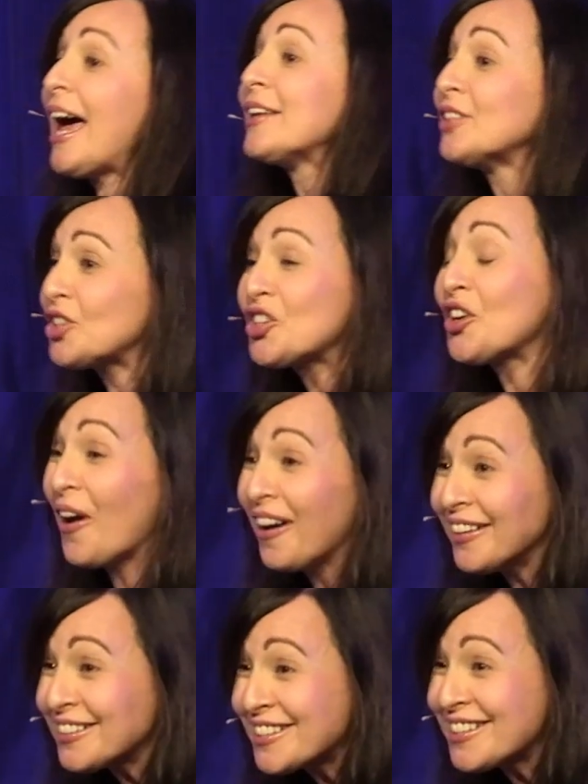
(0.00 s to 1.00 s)
As a
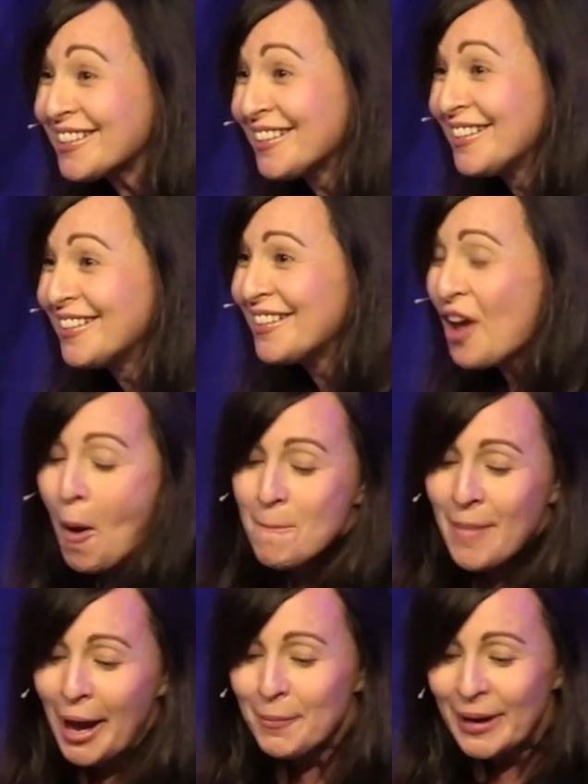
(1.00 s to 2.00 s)
church,
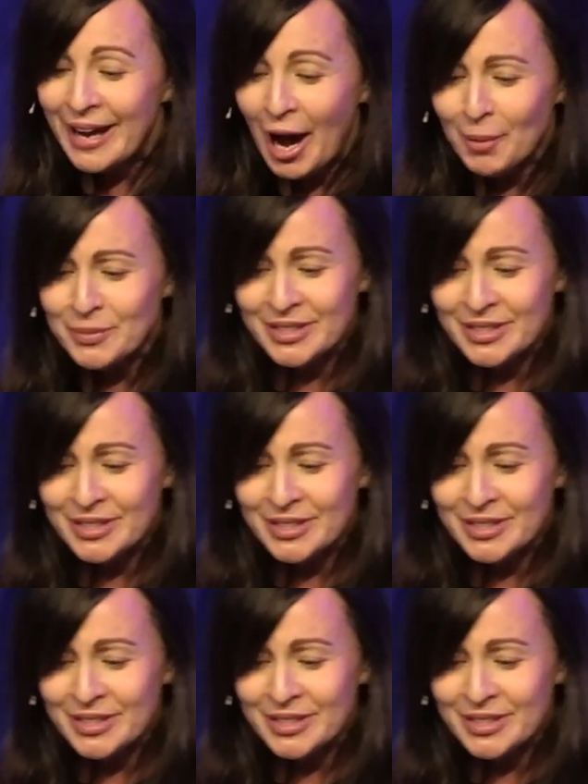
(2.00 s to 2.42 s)
may we come